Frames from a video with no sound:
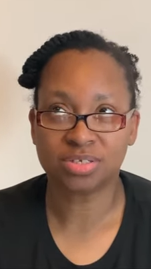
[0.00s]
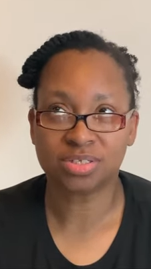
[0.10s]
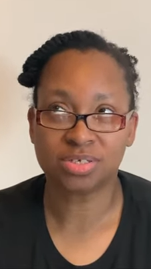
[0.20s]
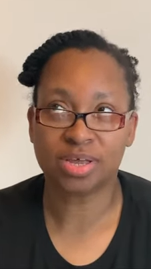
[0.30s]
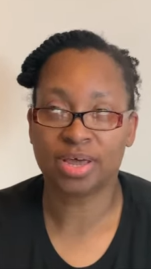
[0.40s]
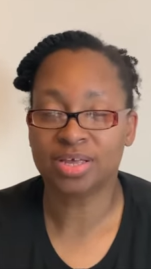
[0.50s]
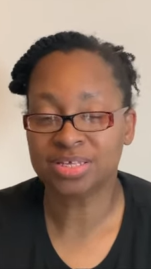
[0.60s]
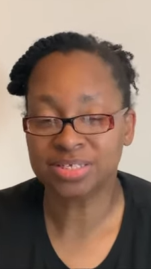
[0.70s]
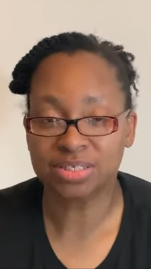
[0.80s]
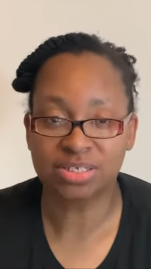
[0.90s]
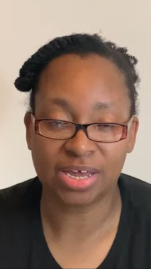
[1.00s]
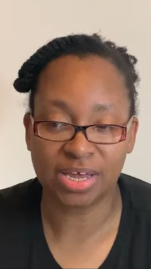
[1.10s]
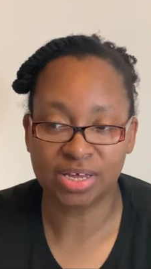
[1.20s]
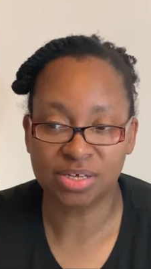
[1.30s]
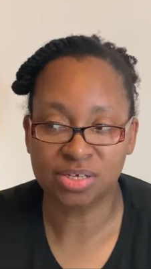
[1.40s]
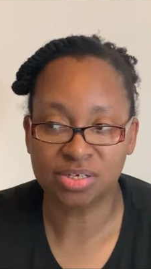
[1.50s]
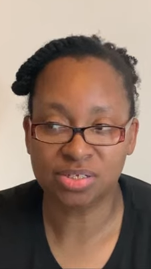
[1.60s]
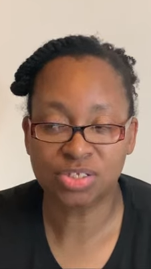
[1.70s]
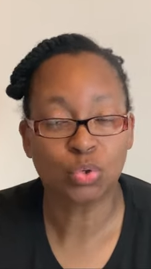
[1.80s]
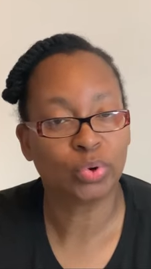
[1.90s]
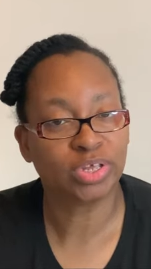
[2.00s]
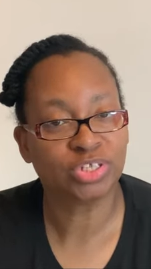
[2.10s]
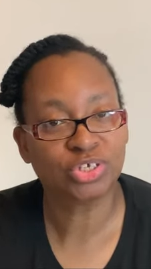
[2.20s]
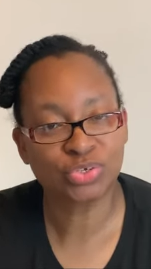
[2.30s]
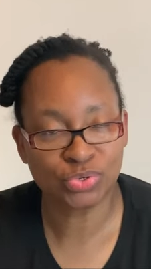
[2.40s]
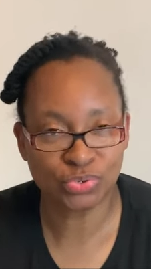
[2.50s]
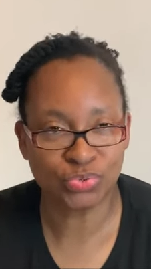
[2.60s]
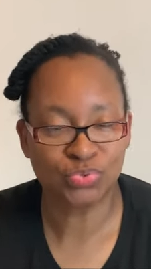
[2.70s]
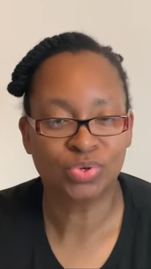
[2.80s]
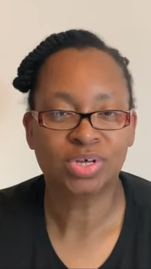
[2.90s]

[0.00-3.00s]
today is day 22